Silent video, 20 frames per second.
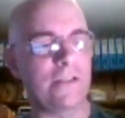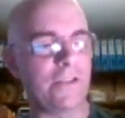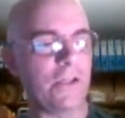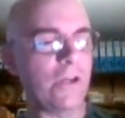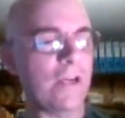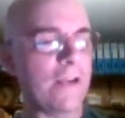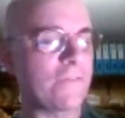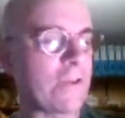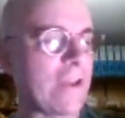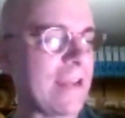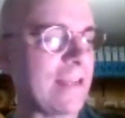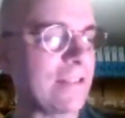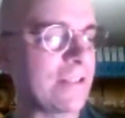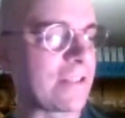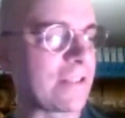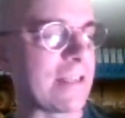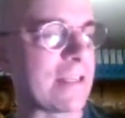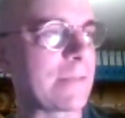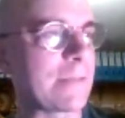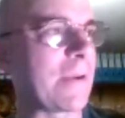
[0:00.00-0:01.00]
don't have to
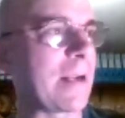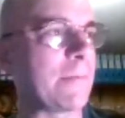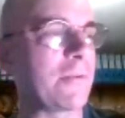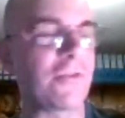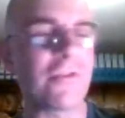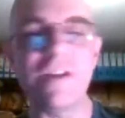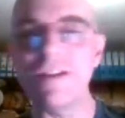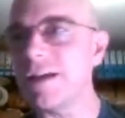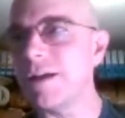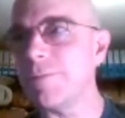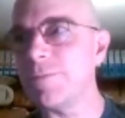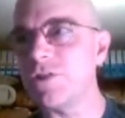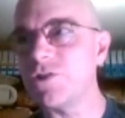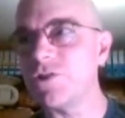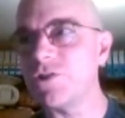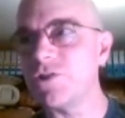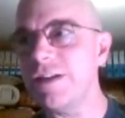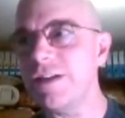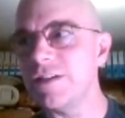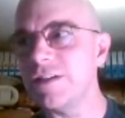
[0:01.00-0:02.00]
answer this, but I'm
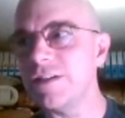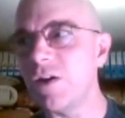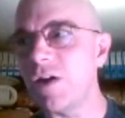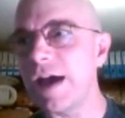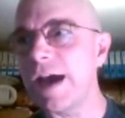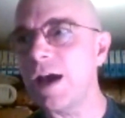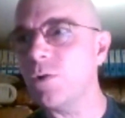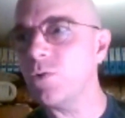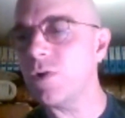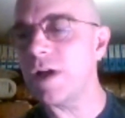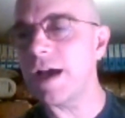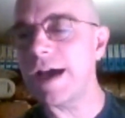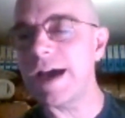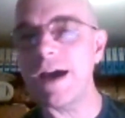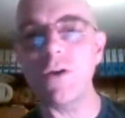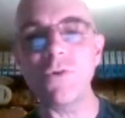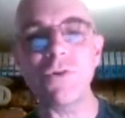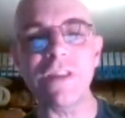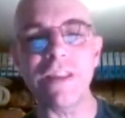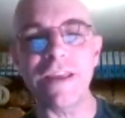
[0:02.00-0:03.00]
intrigued to know how
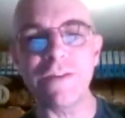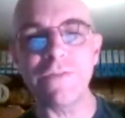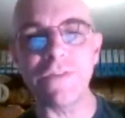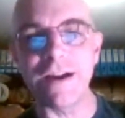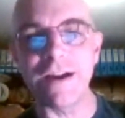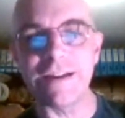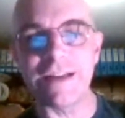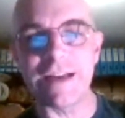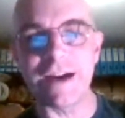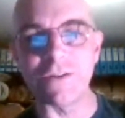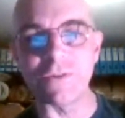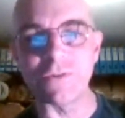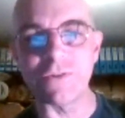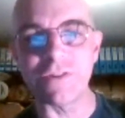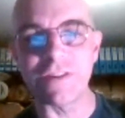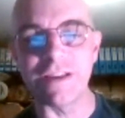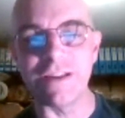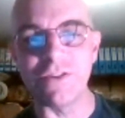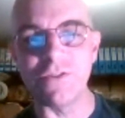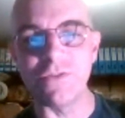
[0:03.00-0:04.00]
do they find out
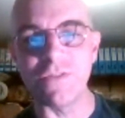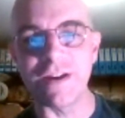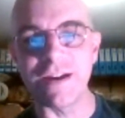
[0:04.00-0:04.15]
that you've